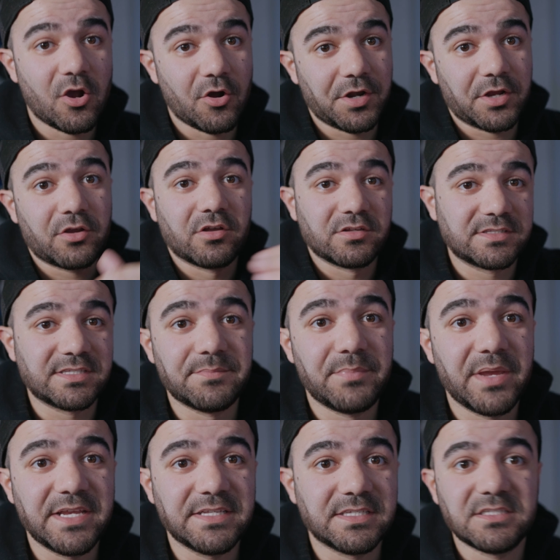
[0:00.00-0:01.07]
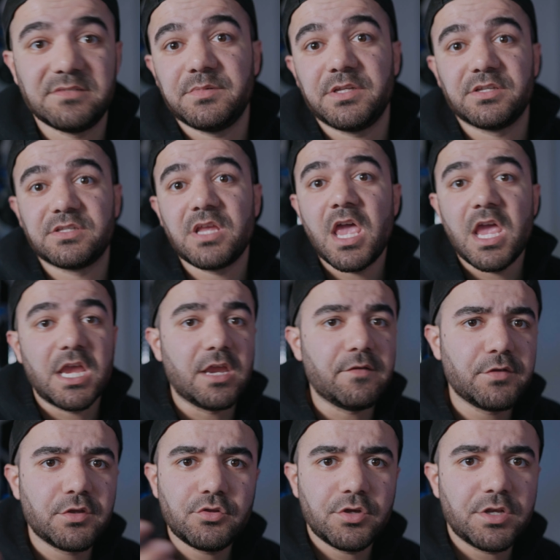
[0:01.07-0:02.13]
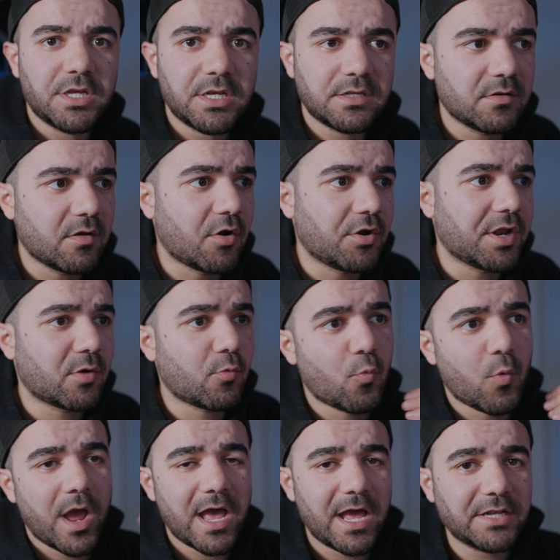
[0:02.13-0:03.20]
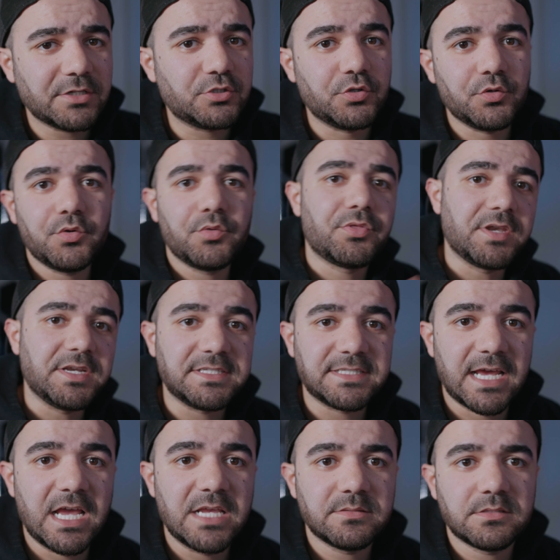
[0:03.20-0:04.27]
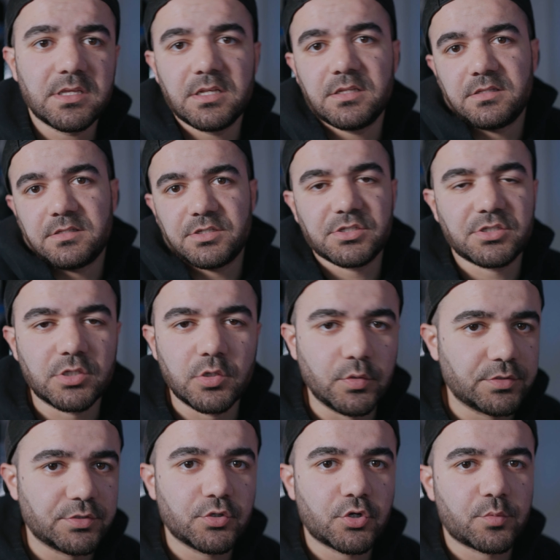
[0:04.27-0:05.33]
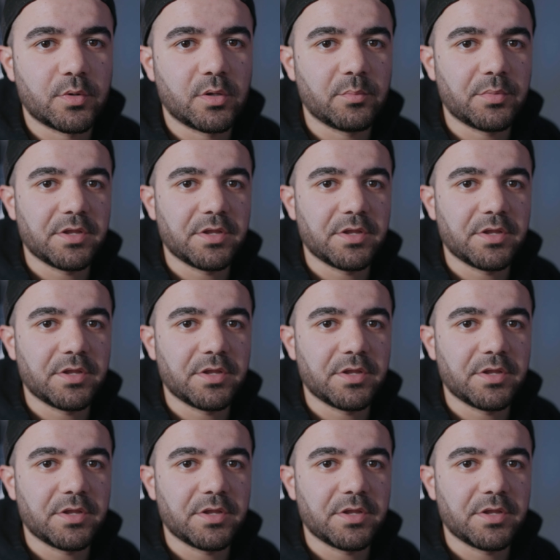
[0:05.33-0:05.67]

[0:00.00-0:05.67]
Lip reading: on a constant basis, because if you're doing it on a 1, 2, 3 times, it just looks normal.